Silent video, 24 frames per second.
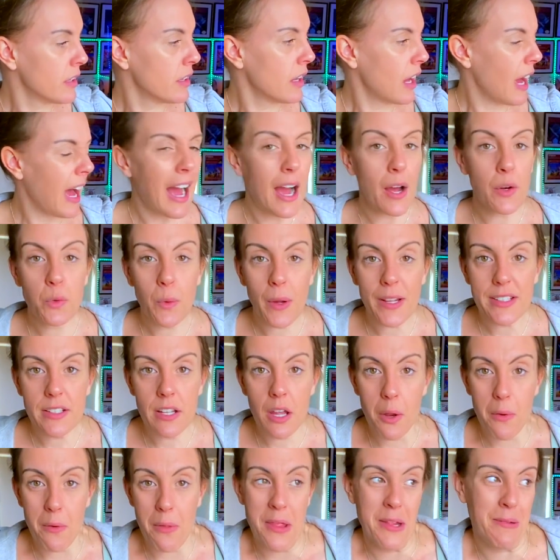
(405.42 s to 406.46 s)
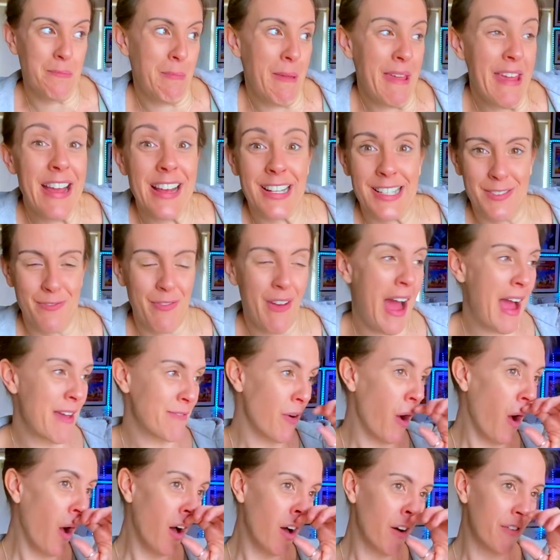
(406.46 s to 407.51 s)
how do I turn the PS5
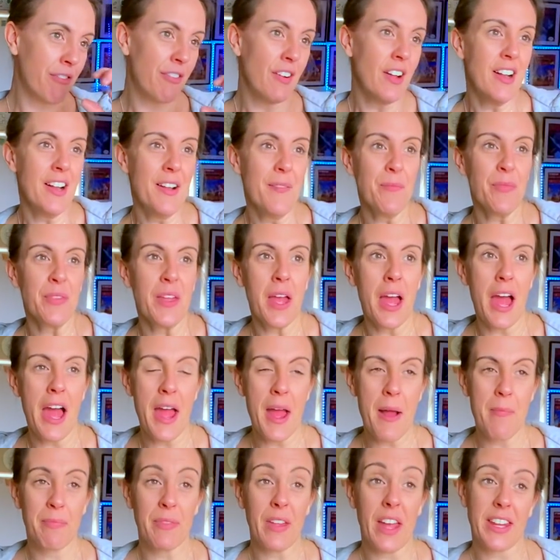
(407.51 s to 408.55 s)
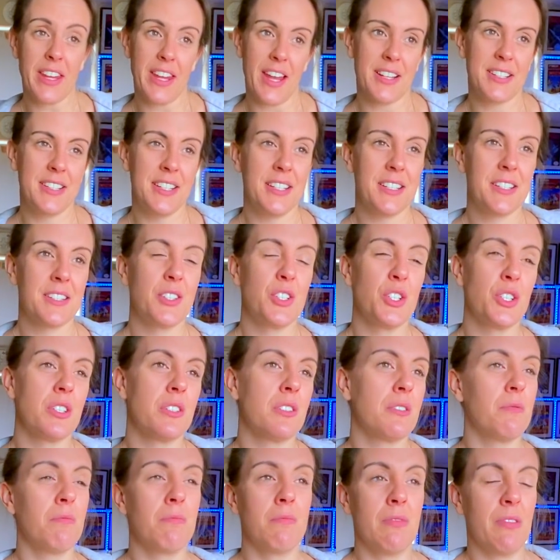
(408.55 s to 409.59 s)
off? I guess it's
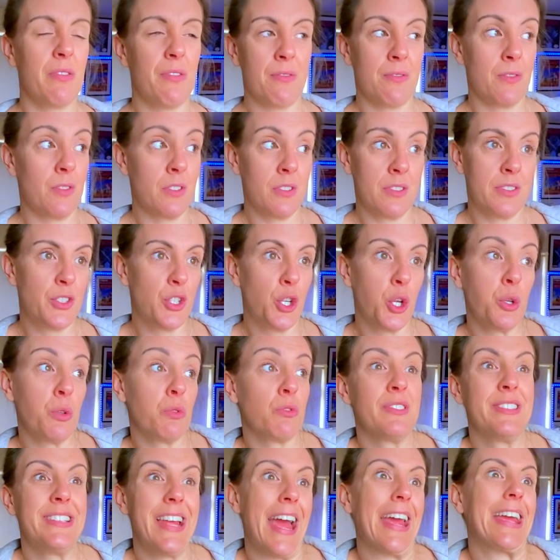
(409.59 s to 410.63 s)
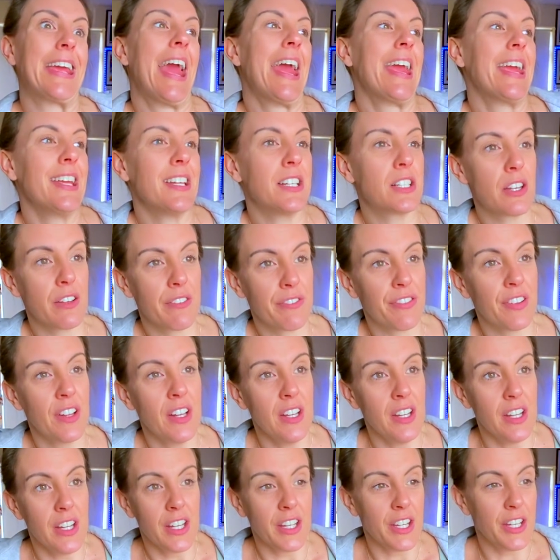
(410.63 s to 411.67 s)
just 2 decades of,
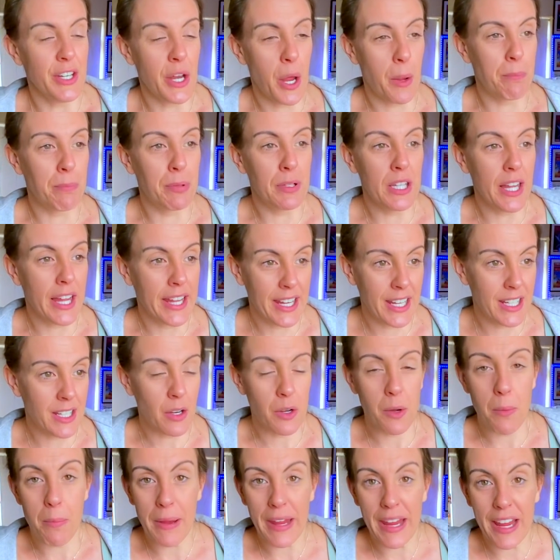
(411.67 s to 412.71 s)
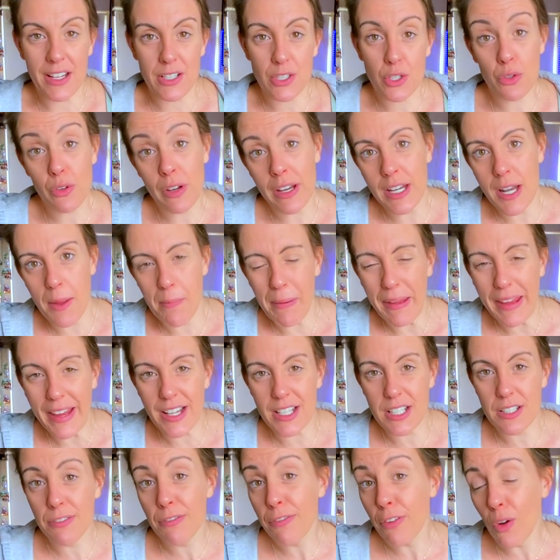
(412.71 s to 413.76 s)
playing on a PS3 and a
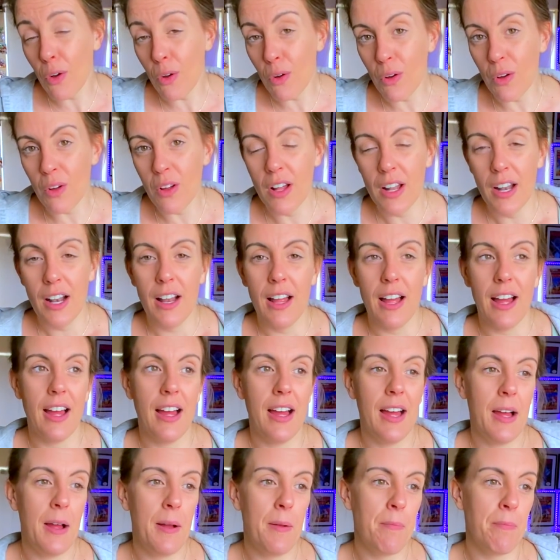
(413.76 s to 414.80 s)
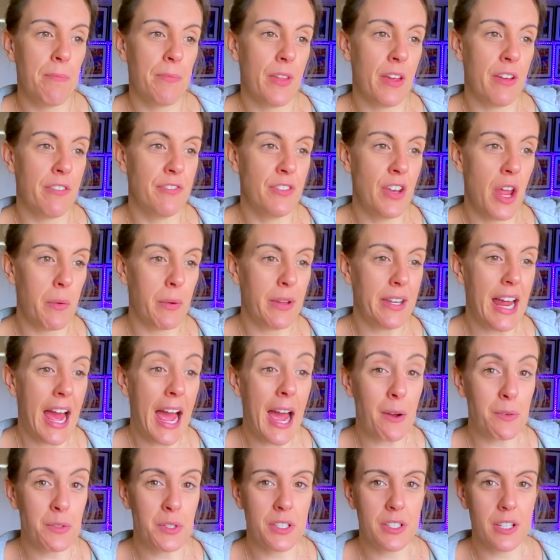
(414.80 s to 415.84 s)
PS4, of knowing
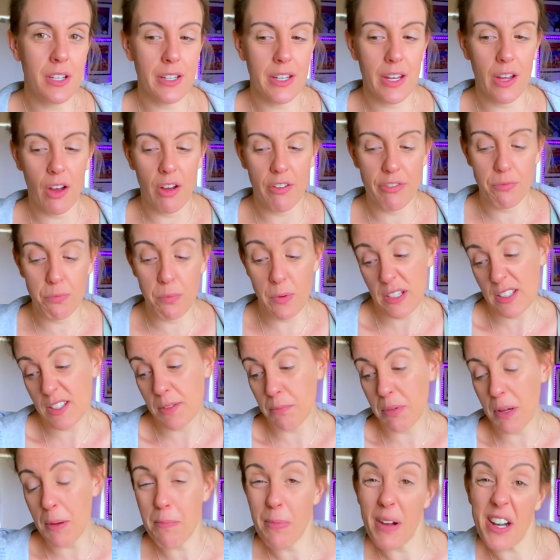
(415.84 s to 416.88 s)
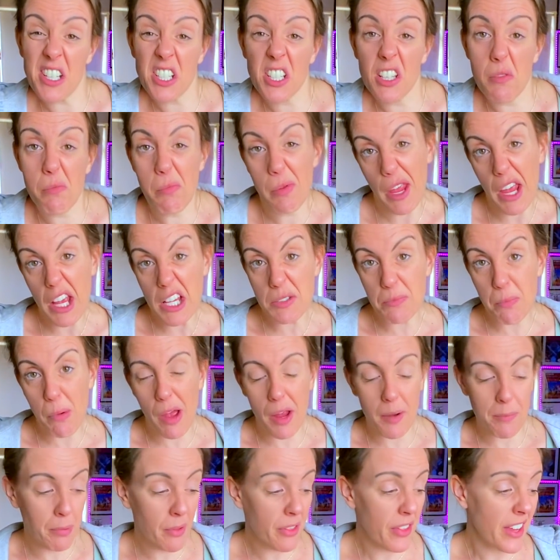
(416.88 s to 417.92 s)
how to turn it off with simply pressing the PS
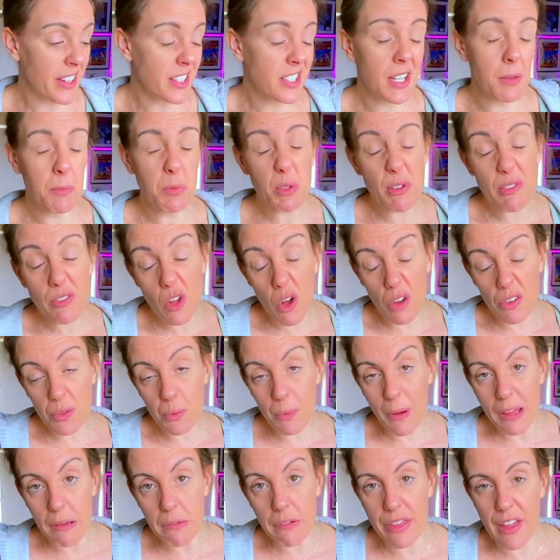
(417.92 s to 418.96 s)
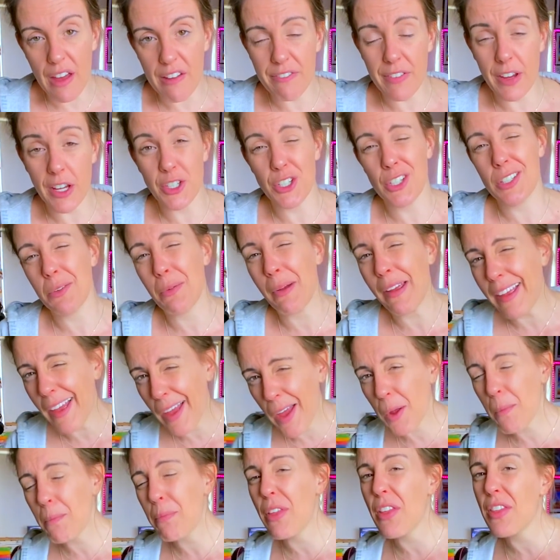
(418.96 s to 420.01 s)
button, but they seem to have gone away with that feature. So I
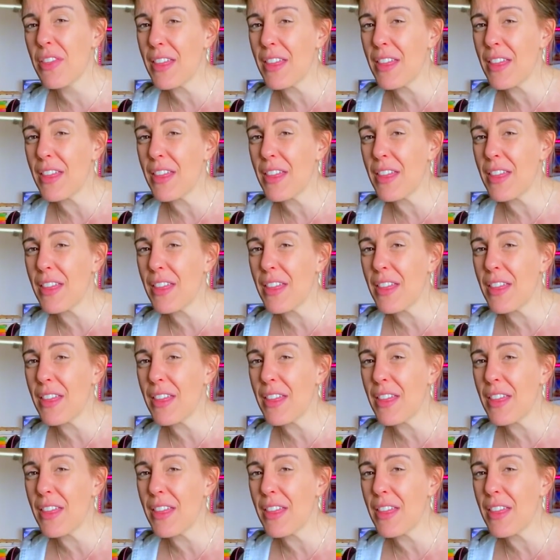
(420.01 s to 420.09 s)
hope that